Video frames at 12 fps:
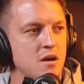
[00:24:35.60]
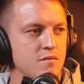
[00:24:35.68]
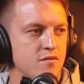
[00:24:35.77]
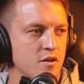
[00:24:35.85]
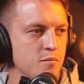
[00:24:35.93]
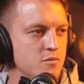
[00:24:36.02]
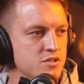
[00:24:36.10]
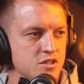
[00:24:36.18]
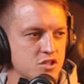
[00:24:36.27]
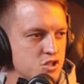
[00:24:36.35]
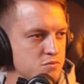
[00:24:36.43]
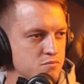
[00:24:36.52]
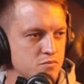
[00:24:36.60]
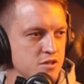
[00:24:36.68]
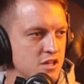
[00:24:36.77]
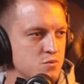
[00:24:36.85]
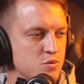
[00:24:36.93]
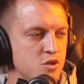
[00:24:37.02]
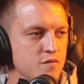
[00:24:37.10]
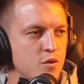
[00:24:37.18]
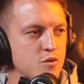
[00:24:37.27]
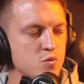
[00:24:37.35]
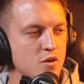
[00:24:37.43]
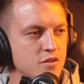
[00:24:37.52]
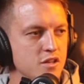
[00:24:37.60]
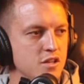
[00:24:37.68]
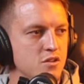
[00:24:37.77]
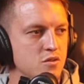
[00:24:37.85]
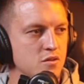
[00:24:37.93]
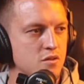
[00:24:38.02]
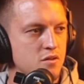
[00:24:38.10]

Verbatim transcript: come from? Was it just that's what you've always wanted, or